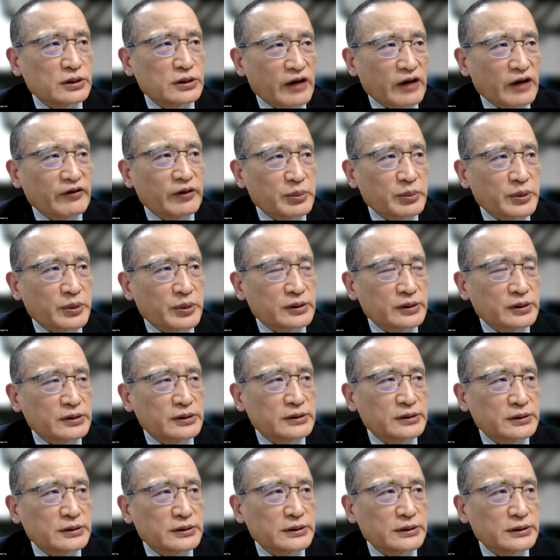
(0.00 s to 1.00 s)
government
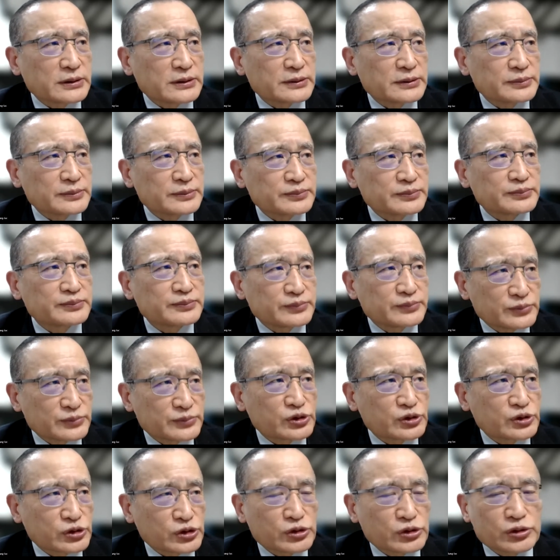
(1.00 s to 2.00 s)
uh,
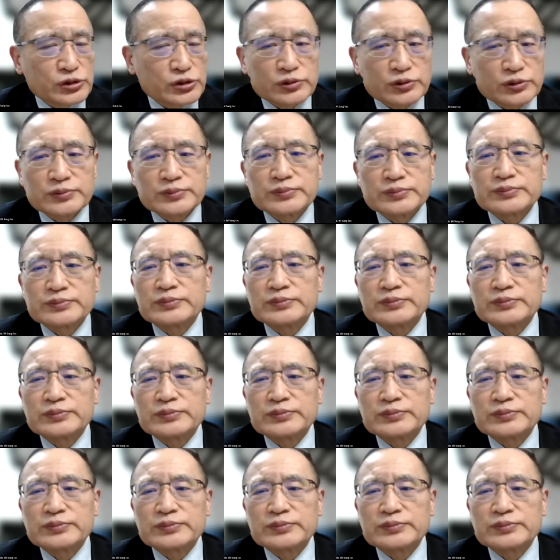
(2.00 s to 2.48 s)
soon.